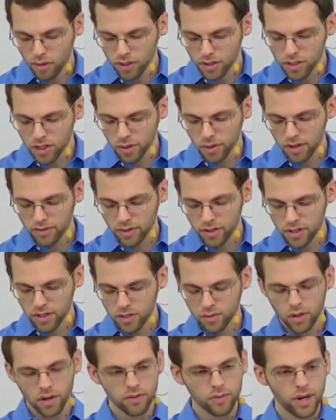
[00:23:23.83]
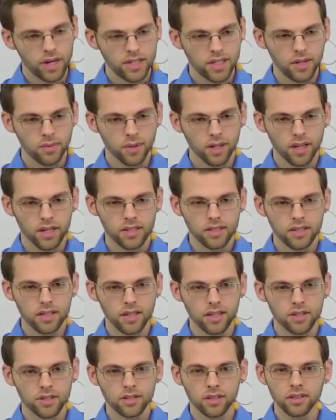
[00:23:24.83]
So in verses 12 through 18, we're going to
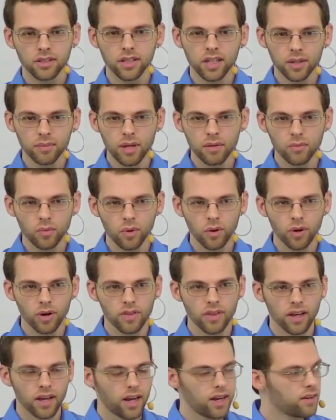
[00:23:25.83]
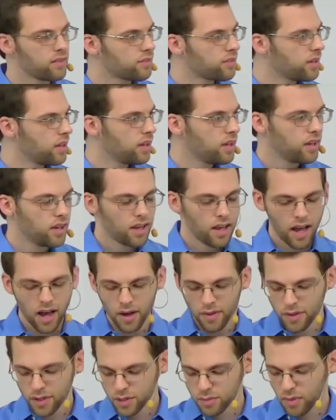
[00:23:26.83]
see just a little bit more the kind of
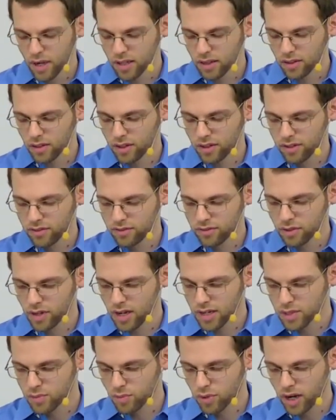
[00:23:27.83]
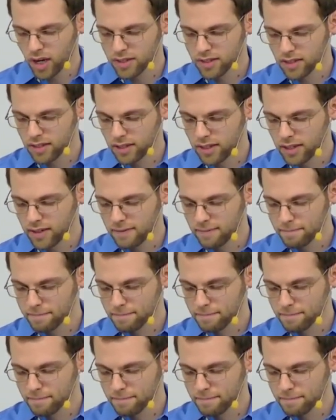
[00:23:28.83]
how this might look for us practically.